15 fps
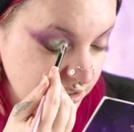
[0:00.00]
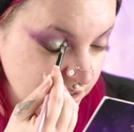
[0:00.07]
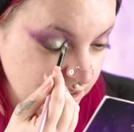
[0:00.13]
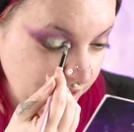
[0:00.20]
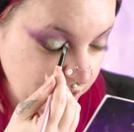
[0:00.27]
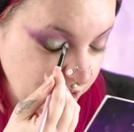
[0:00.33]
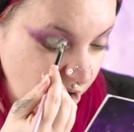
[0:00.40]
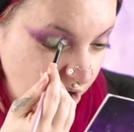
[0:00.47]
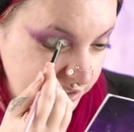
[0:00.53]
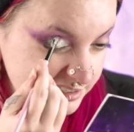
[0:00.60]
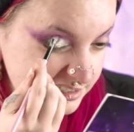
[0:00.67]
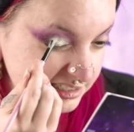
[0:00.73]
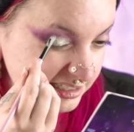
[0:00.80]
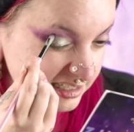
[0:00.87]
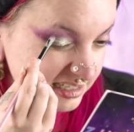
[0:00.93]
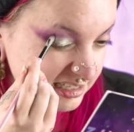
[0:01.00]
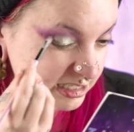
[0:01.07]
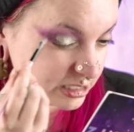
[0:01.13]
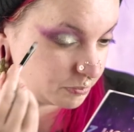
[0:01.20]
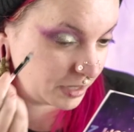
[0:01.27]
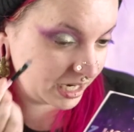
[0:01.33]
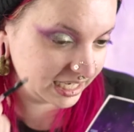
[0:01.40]
lost in
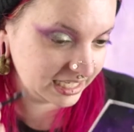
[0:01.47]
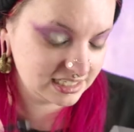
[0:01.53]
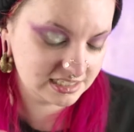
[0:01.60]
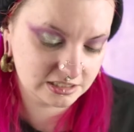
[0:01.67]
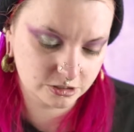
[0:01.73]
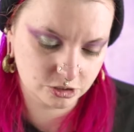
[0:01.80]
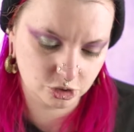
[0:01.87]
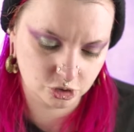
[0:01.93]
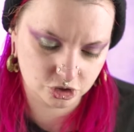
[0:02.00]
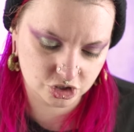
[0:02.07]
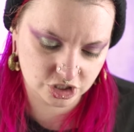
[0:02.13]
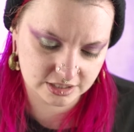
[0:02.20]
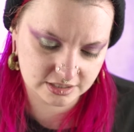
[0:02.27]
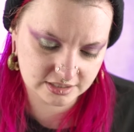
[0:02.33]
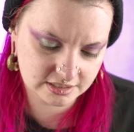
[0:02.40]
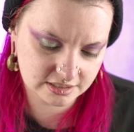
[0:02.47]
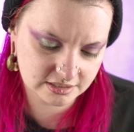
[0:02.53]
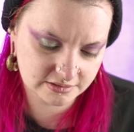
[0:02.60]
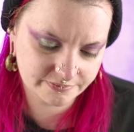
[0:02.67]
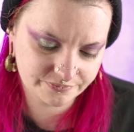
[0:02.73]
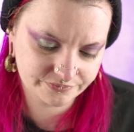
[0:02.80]
space. They're just,